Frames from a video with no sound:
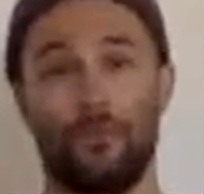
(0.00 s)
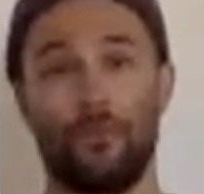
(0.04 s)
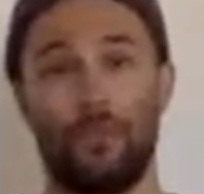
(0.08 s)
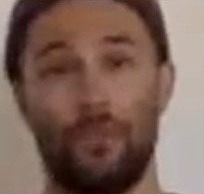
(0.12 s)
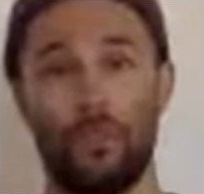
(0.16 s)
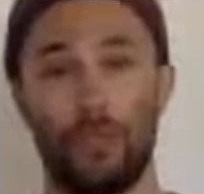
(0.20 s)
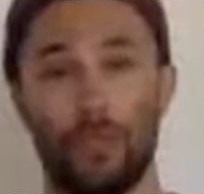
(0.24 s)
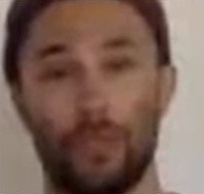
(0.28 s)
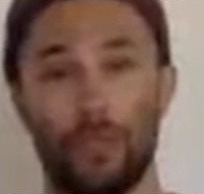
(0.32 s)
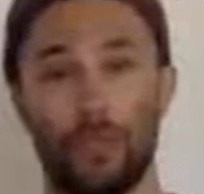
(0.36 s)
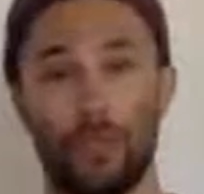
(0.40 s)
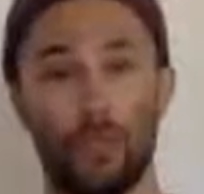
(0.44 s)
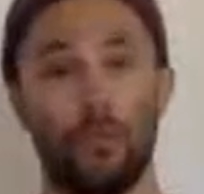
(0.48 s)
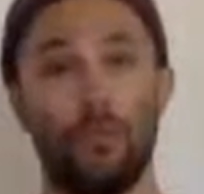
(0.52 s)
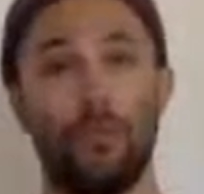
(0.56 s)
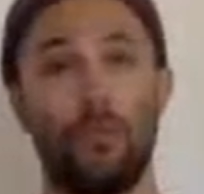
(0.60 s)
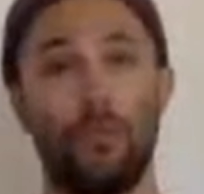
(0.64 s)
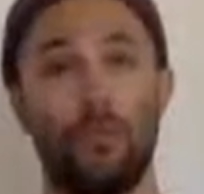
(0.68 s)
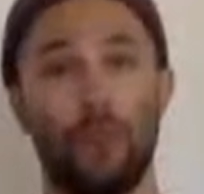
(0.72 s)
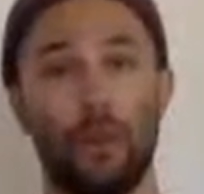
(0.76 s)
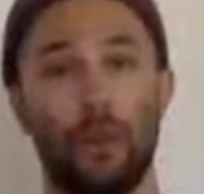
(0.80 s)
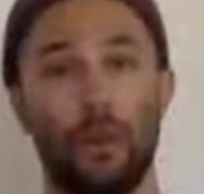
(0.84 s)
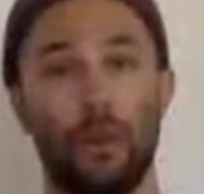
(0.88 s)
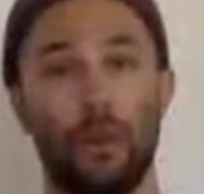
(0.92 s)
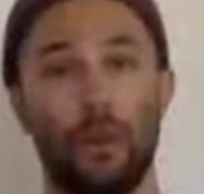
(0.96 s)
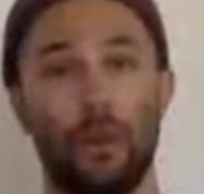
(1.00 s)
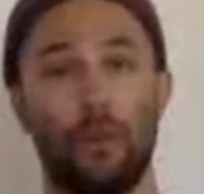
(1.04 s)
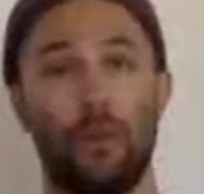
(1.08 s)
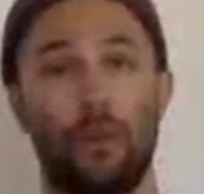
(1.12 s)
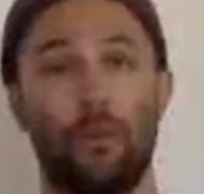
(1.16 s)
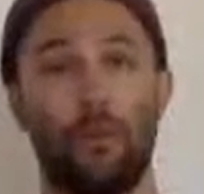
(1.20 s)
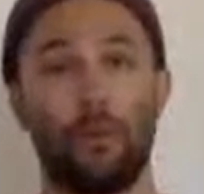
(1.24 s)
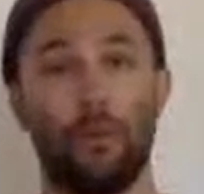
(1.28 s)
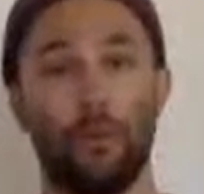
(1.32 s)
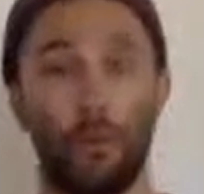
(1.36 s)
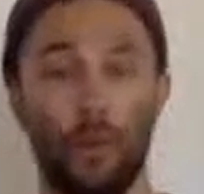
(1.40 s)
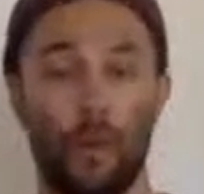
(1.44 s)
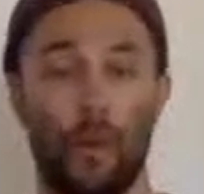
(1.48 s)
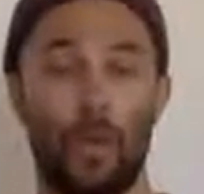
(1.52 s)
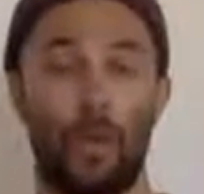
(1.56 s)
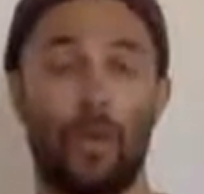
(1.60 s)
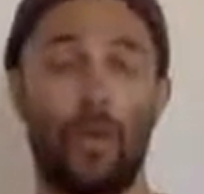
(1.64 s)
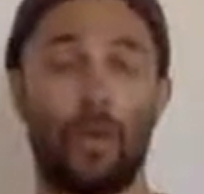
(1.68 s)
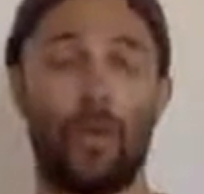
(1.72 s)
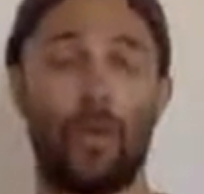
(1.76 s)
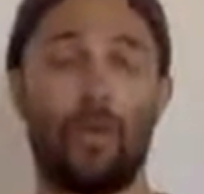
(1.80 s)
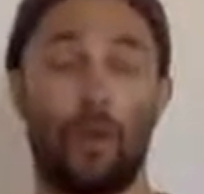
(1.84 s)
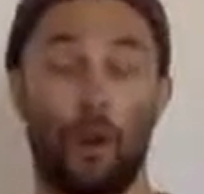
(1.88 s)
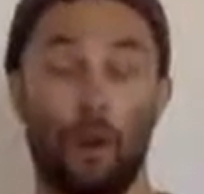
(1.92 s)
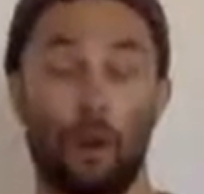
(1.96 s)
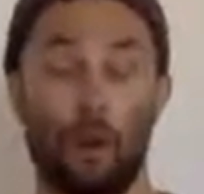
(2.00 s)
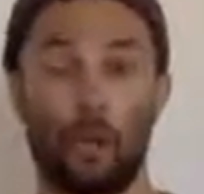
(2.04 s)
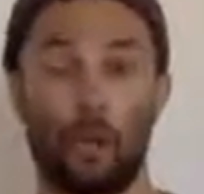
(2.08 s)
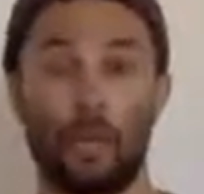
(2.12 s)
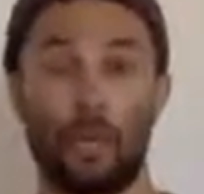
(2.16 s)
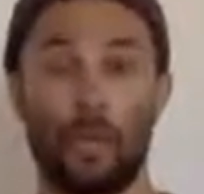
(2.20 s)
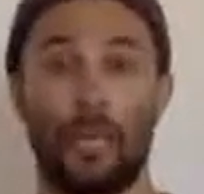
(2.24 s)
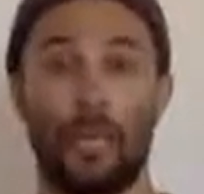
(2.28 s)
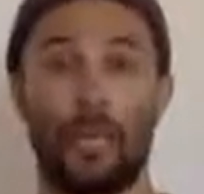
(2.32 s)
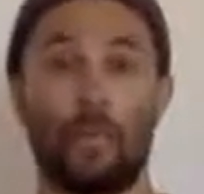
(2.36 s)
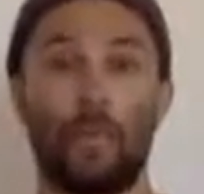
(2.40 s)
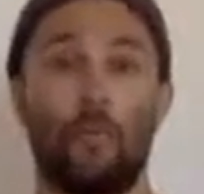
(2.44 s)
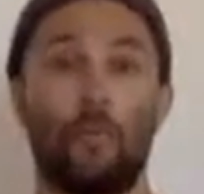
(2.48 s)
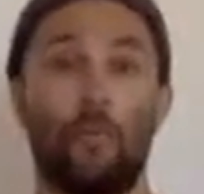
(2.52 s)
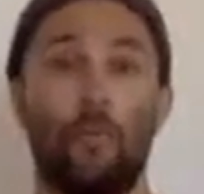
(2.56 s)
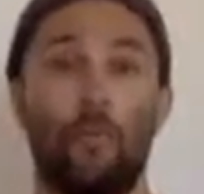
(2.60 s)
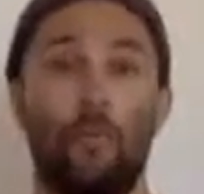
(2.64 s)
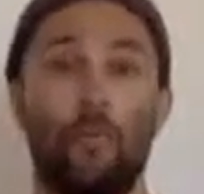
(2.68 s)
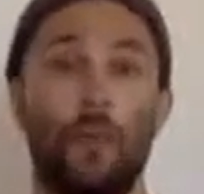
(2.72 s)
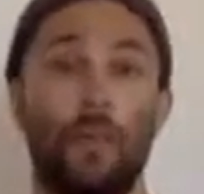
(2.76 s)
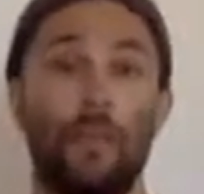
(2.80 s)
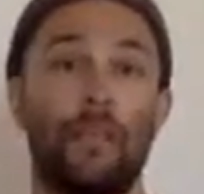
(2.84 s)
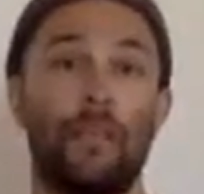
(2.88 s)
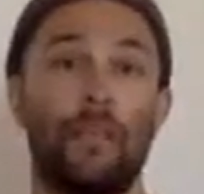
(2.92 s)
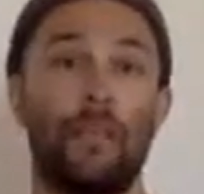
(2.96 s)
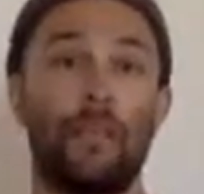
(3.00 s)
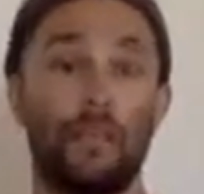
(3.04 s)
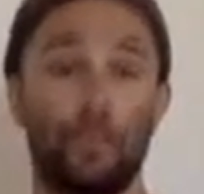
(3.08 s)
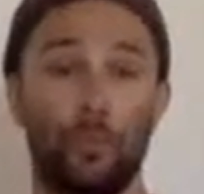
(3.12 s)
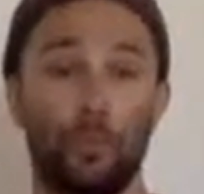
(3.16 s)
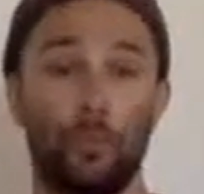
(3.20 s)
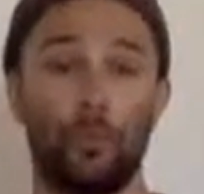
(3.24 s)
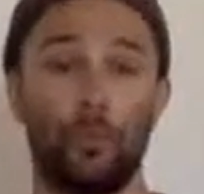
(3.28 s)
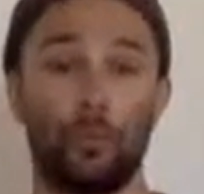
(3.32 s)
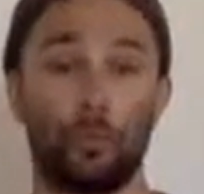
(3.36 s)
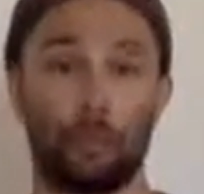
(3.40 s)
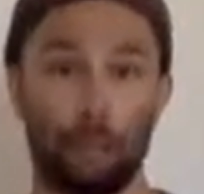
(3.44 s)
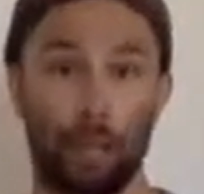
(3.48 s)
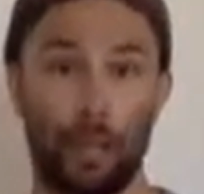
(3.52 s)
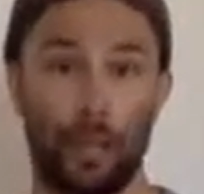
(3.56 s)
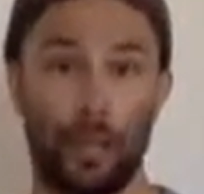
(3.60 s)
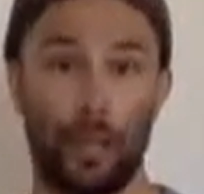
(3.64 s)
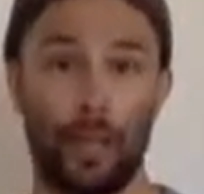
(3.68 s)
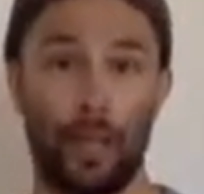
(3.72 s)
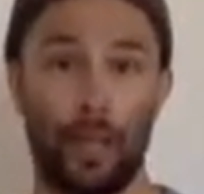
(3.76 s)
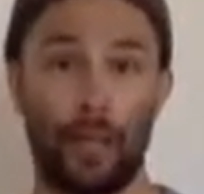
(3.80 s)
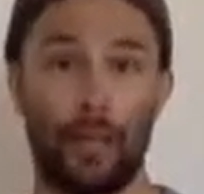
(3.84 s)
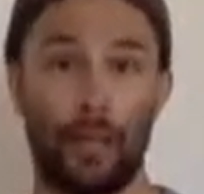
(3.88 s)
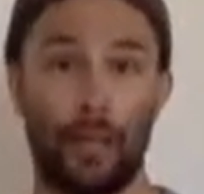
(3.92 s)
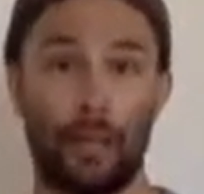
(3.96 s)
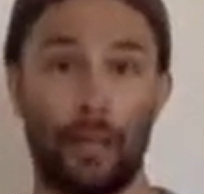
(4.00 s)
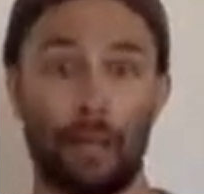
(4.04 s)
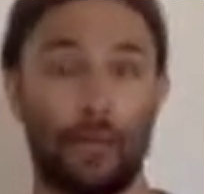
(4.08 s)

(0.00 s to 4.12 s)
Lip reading: You are the one who architects when you reply.